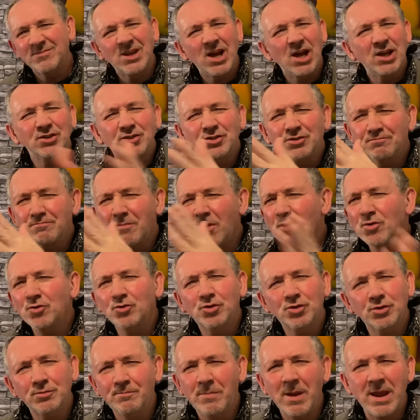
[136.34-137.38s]
As
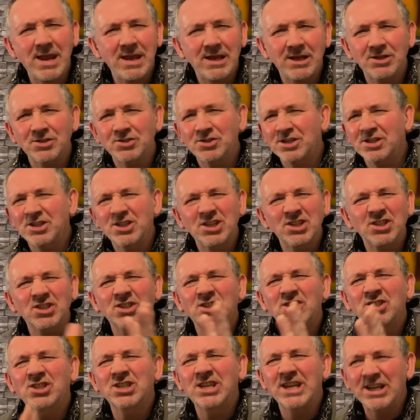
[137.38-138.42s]
most speakers in the
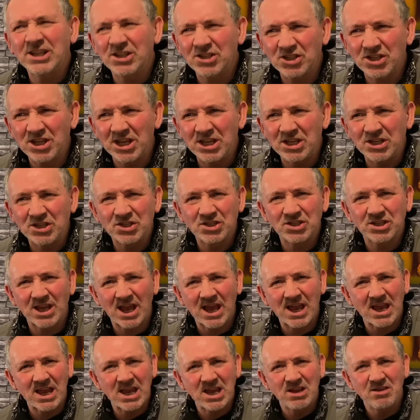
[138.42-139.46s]
60s,
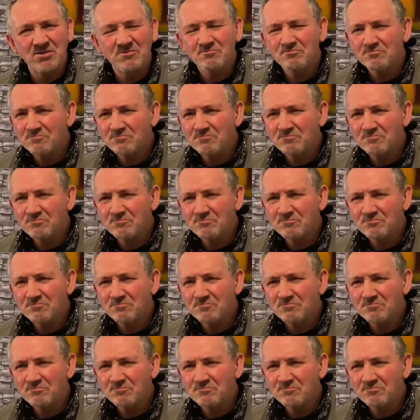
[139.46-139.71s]
say,